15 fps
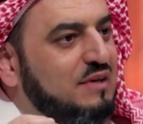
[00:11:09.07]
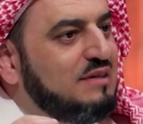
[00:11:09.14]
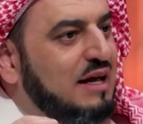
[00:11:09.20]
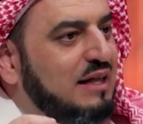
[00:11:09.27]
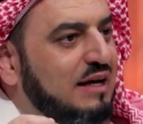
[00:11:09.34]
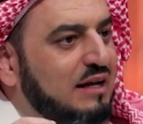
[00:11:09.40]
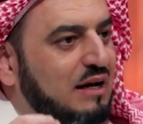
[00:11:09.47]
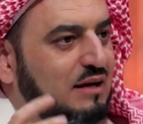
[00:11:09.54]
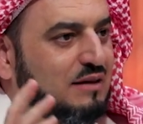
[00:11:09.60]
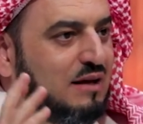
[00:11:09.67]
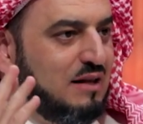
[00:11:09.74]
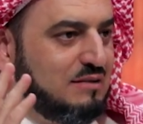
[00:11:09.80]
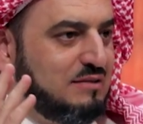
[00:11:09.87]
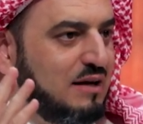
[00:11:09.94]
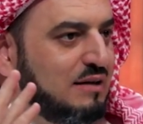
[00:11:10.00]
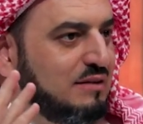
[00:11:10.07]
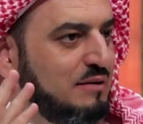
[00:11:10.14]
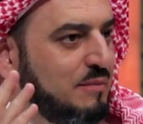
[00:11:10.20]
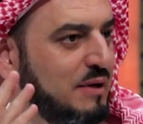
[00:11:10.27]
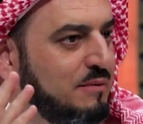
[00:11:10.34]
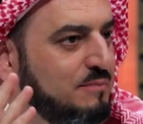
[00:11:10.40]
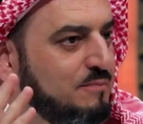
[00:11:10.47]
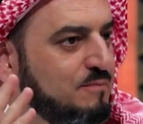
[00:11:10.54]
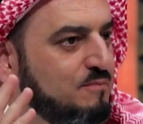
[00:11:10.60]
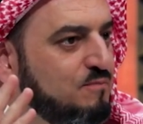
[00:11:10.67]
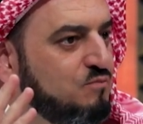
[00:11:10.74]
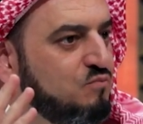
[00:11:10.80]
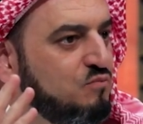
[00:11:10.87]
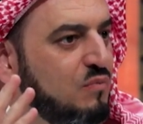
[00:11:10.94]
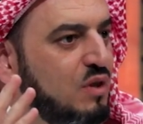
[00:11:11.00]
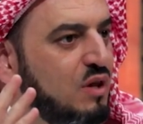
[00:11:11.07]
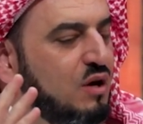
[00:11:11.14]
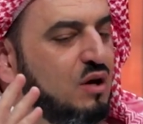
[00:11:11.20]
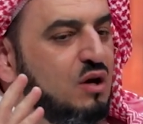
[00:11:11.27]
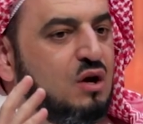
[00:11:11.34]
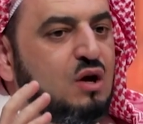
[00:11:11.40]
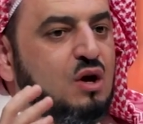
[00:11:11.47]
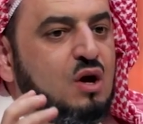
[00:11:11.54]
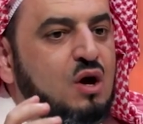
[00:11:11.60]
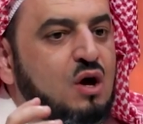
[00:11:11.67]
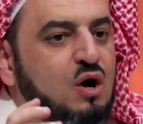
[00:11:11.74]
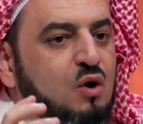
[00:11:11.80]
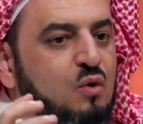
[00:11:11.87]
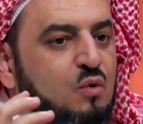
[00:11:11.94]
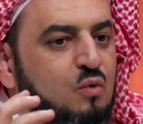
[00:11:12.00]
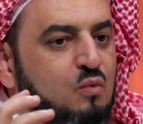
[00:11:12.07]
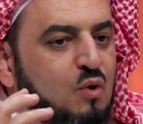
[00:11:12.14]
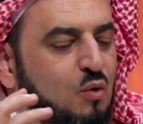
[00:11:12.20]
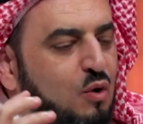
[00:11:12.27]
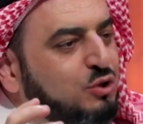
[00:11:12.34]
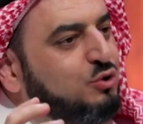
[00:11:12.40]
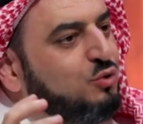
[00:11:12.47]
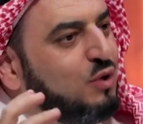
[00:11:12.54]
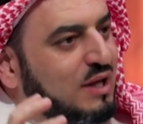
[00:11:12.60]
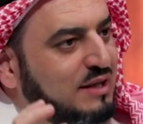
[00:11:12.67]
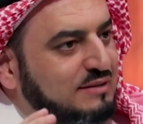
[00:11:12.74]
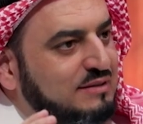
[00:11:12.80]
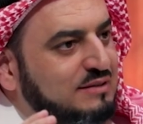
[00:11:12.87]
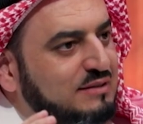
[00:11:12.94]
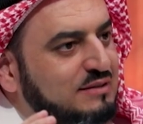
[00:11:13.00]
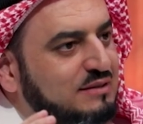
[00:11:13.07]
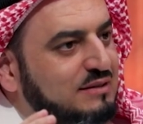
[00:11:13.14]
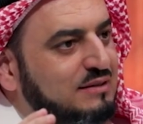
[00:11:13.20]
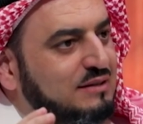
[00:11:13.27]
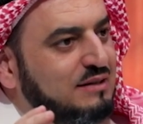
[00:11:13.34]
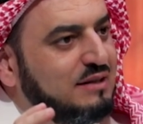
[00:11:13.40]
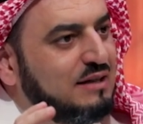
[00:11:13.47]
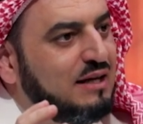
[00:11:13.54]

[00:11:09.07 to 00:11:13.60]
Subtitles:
The Jews in the History of Ancient Civilizations.